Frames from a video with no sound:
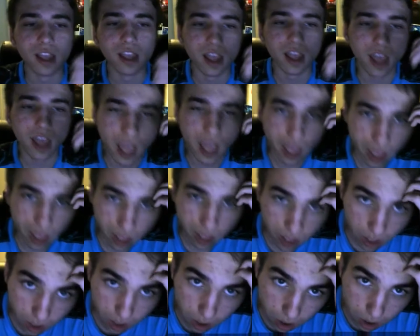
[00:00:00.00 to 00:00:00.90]

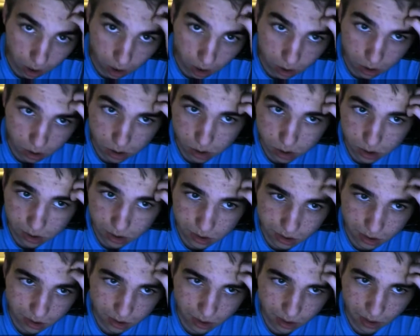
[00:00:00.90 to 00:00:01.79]
and
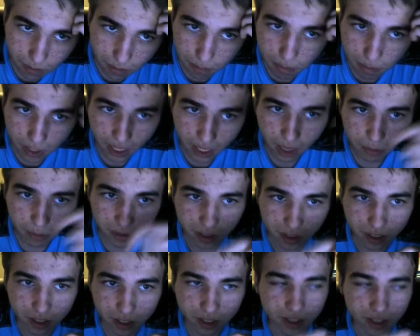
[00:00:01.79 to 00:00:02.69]
being able
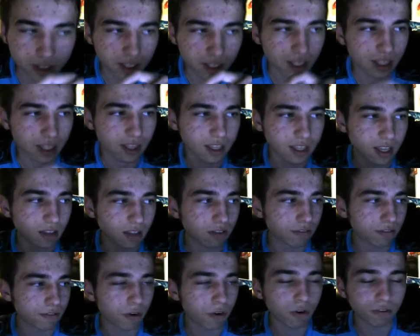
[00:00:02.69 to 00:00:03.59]
to get a
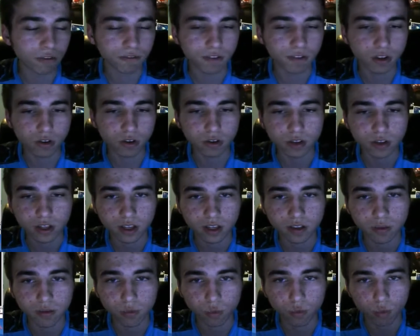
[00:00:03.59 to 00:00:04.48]
full field
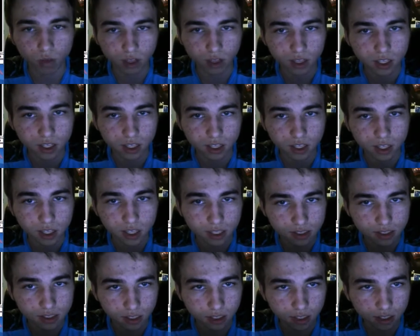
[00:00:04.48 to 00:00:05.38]
really
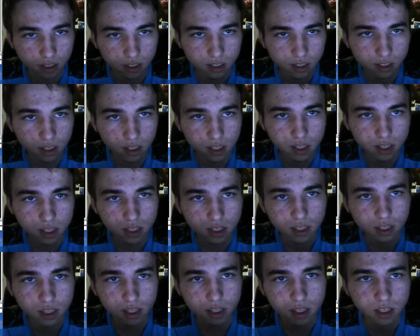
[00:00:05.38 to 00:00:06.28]
easily
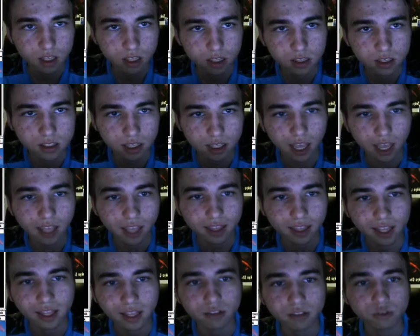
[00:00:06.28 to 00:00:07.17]
to gain
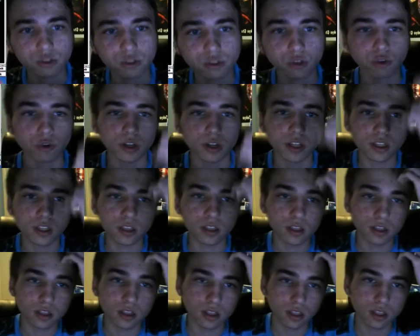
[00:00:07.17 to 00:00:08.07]
that extra crit
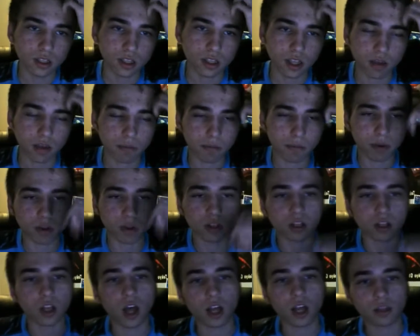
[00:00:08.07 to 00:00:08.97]
and put a
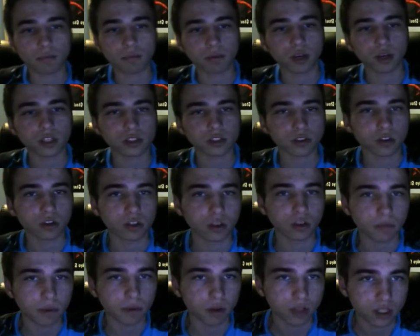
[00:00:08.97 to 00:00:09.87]
lot of pressure on your
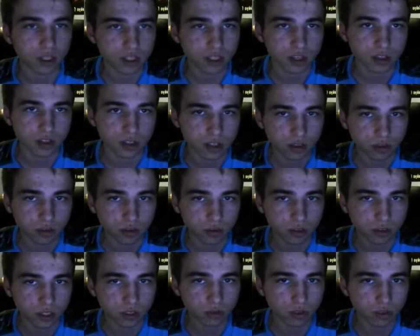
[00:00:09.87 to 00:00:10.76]
opponent turn
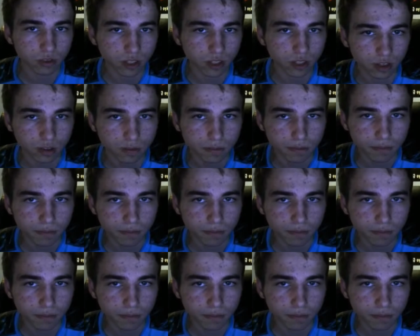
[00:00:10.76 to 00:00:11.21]
2 is really good.